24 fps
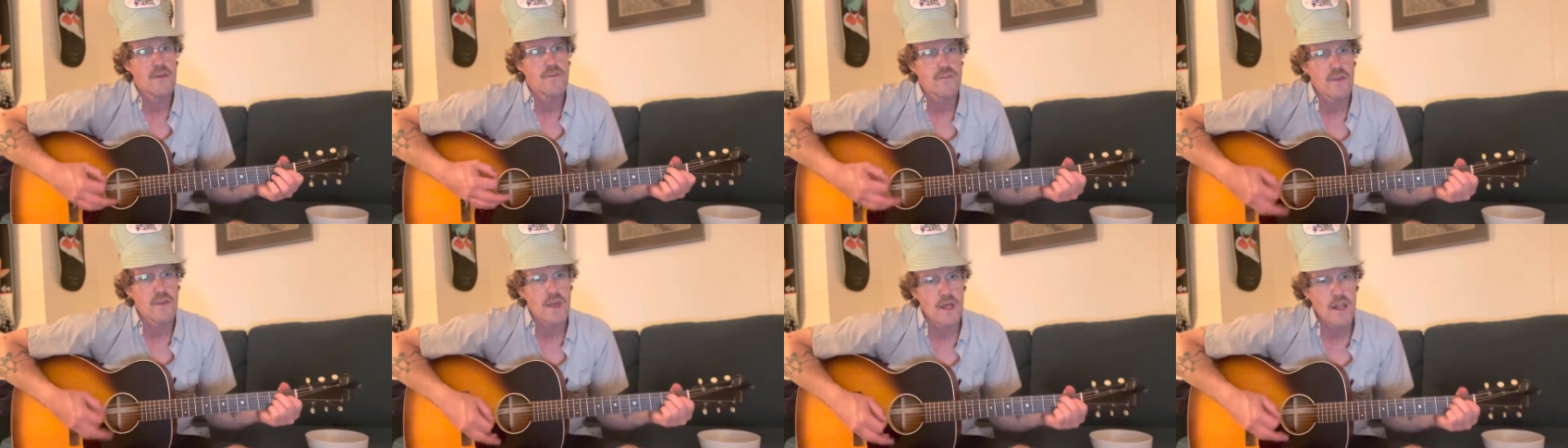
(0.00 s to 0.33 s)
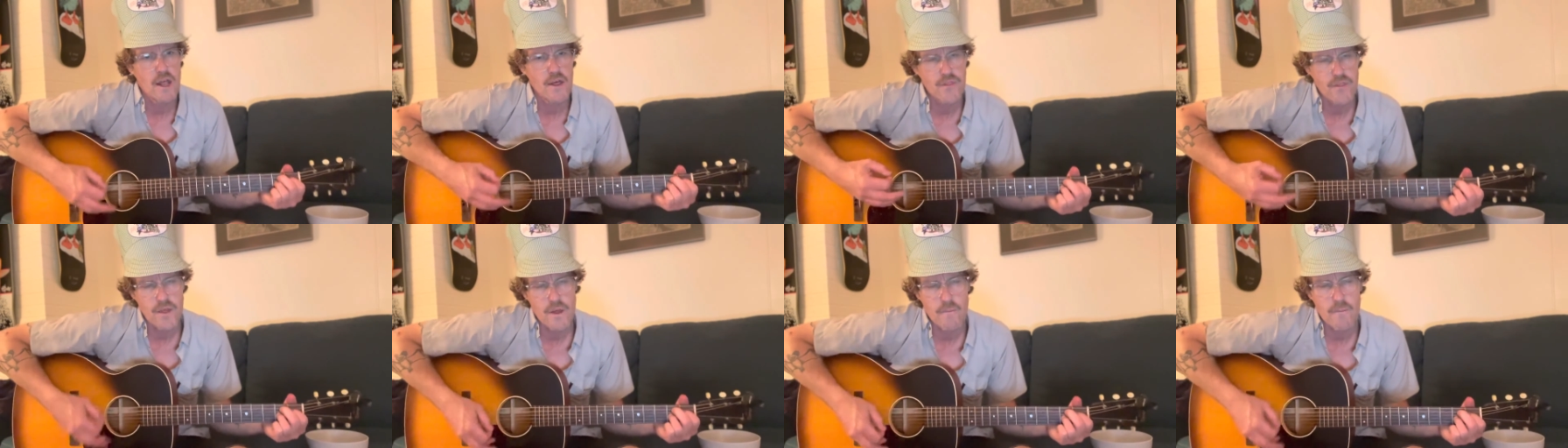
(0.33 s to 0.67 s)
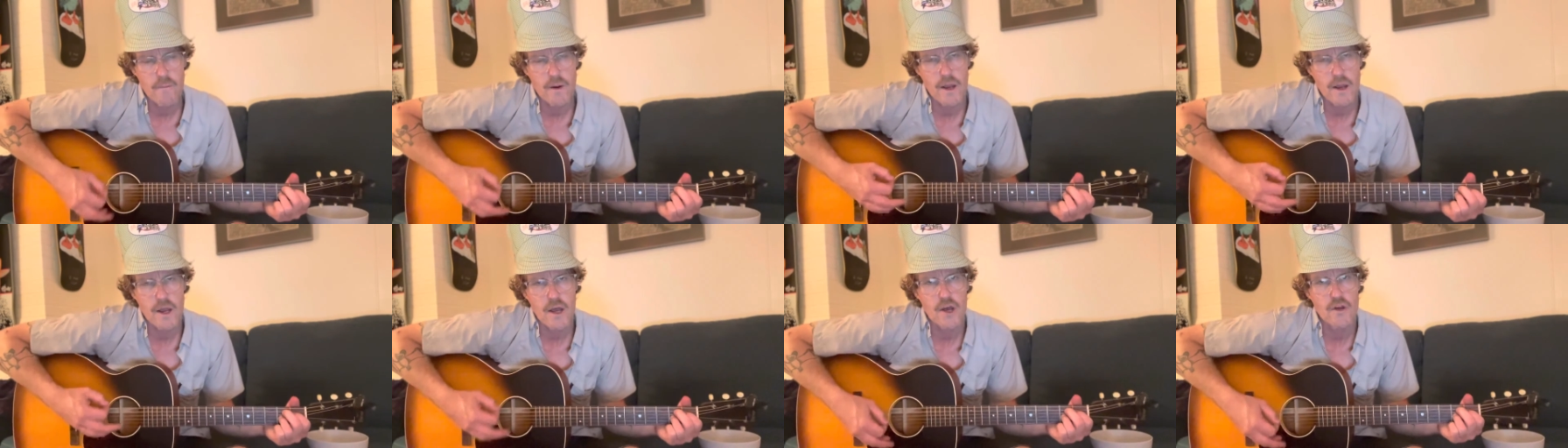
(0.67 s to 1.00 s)
He said, I think
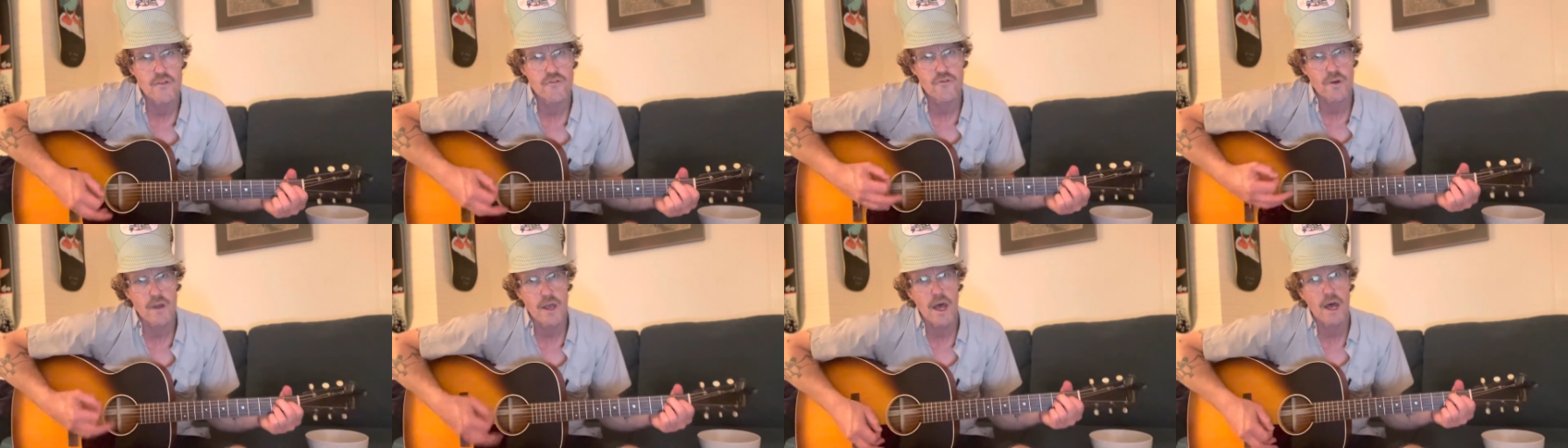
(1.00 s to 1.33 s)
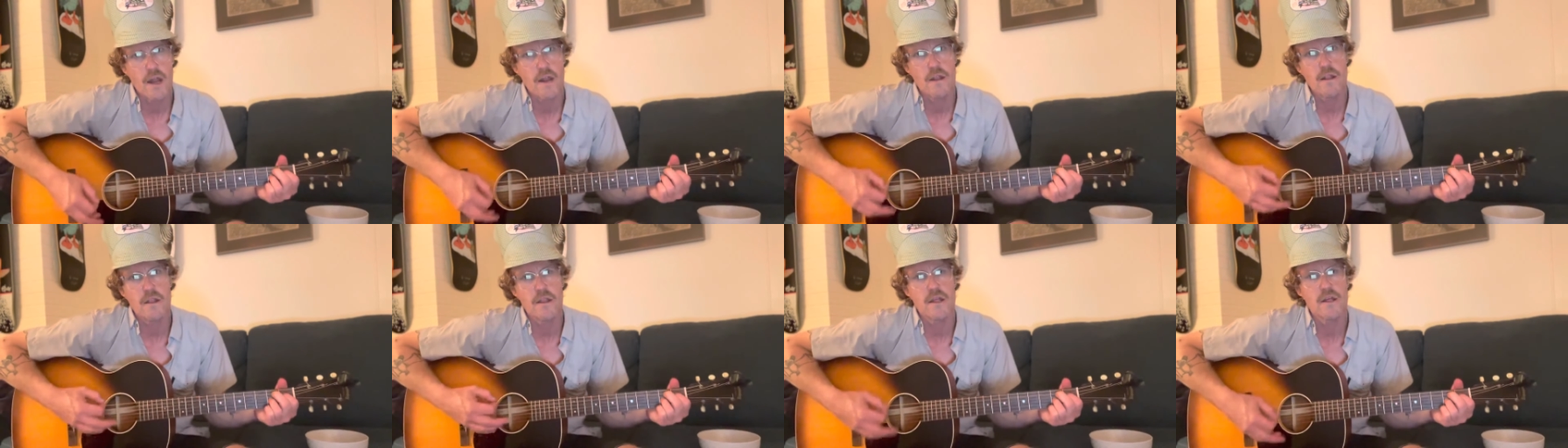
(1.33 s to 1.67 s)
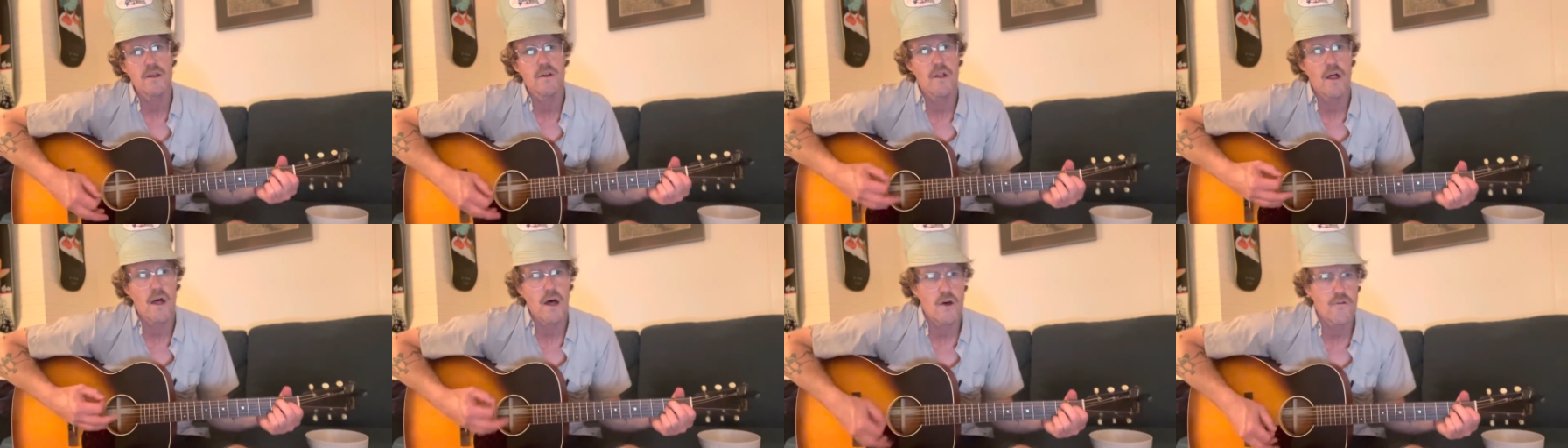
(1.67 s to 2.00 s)
my country got a
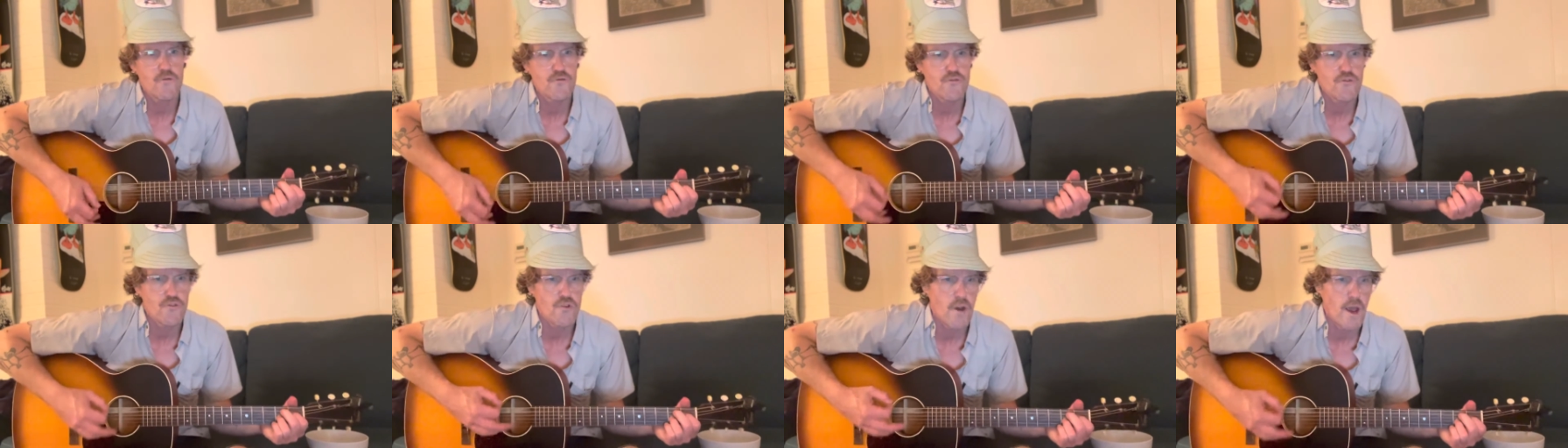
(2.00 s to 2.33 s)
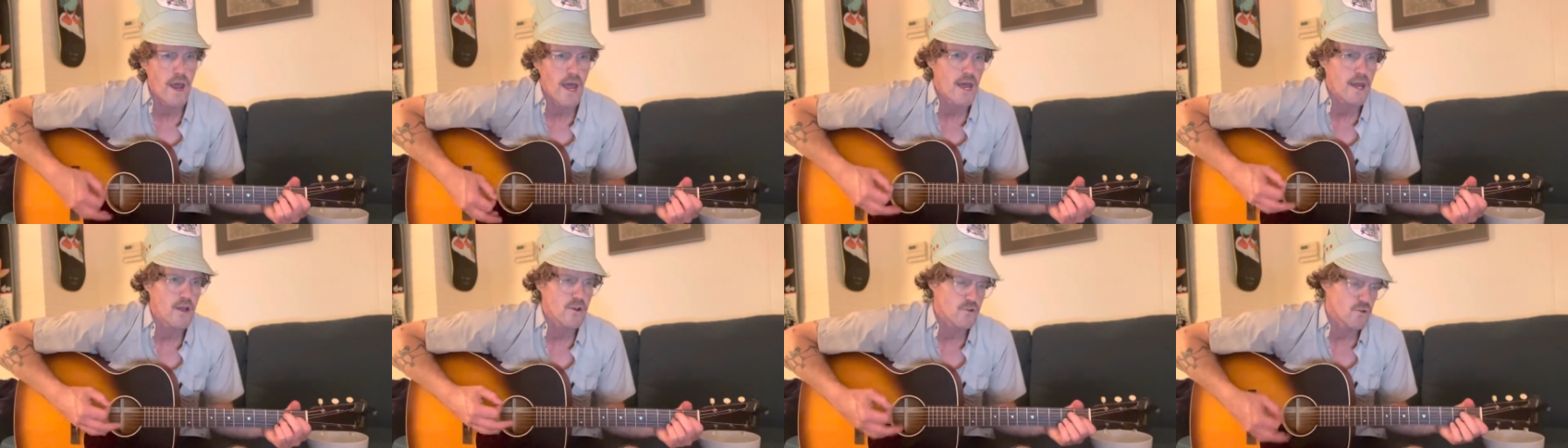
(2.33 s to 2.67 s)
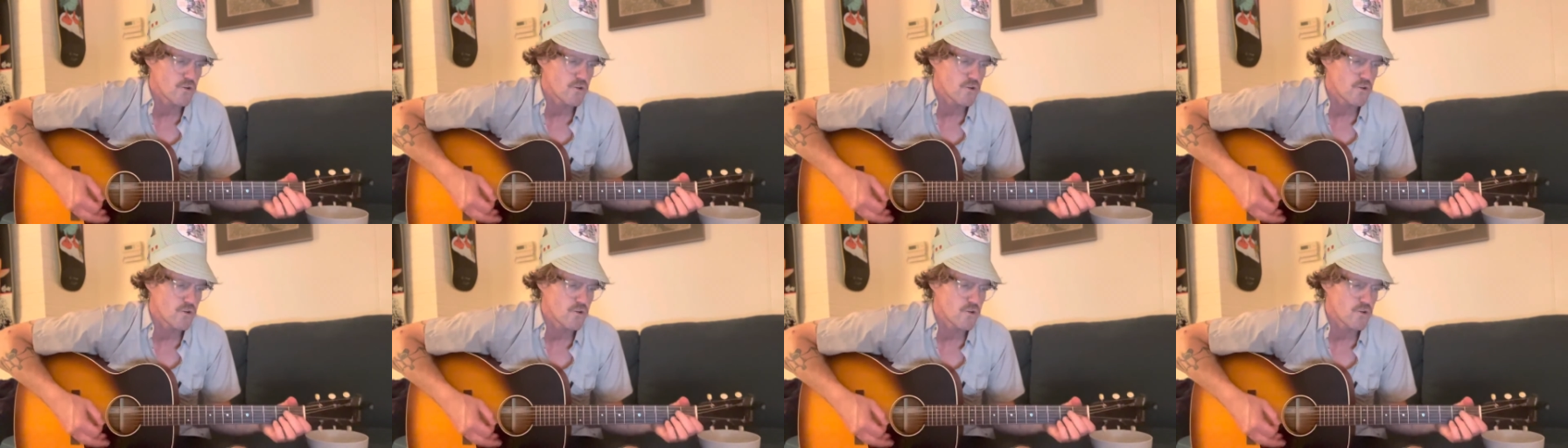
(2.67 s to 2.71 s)
little off track.